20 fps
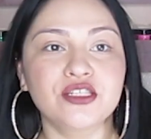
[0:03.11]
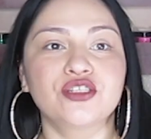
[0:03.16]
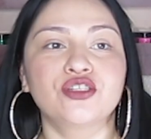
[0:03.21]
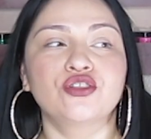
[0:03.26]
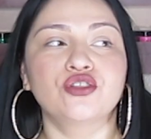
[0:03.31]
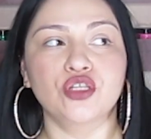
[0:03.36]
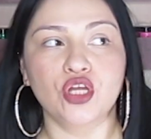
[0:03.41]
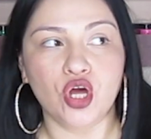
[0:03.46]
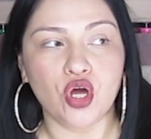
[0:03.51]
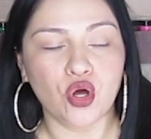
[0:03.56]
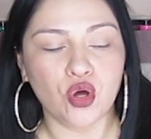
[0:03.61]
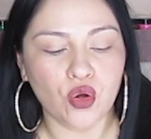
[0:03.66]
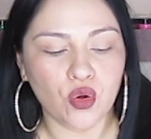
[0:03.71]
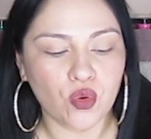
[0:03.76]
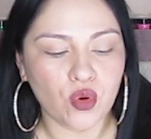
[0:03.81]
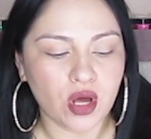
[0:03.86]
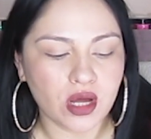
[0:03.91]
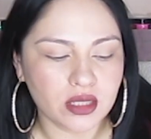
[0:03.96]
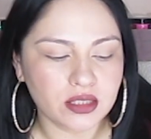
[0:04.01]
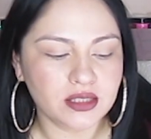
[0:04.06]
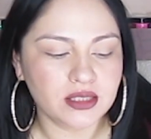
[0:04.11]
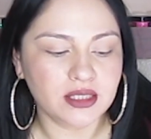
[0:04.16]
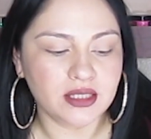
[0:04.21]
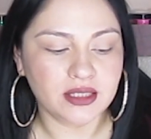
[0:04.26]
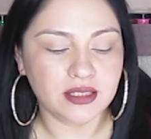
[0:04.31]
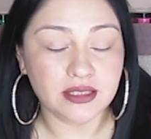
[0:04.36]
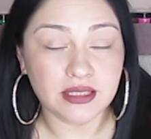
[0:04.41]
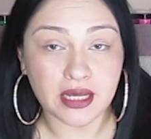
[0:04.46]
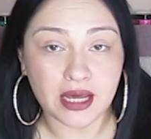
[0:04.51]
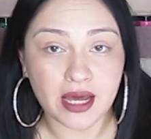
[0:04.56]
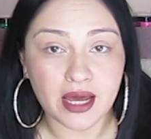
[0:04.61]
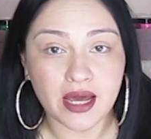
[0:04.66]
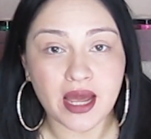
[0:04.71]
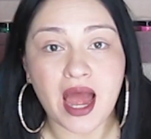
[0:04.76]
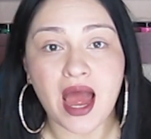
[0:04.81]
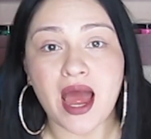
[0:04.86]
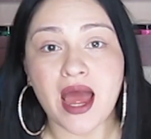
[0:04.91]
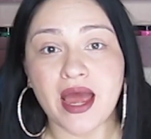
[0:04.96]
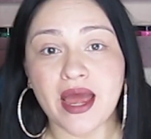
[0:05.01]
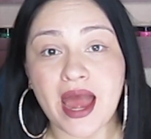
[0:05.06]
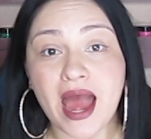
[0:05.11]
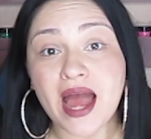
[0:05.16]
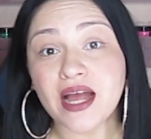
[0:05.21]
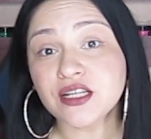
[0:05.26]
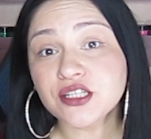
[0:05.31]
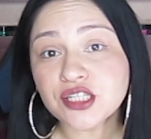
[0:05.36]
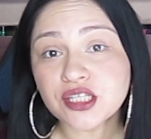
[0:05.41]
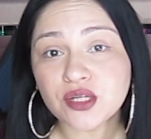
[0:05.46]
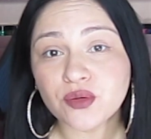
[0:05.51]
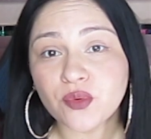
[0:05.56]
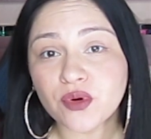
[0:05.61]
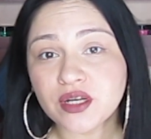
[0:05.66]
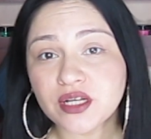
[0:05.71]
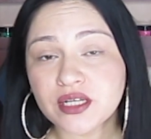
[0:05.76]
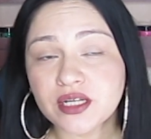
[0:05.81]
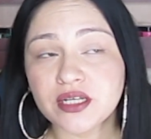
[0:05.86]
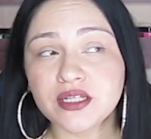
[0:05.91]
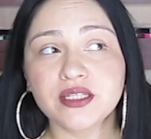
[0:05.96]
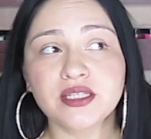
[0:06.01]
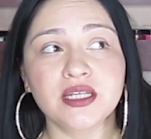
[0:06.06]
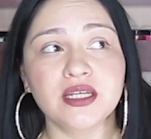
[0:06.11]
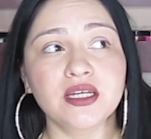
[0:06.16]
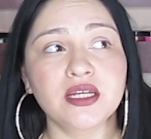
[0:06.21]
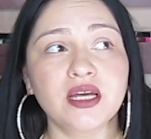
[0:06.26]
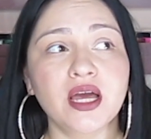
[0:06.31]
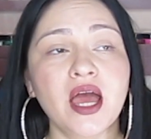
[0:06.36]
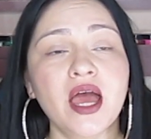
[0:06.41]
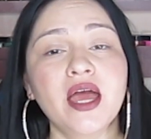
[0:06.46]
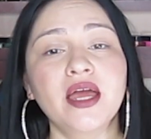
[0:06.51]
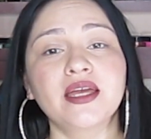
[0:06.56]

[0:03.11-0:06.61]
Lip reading: So today I actually wanted to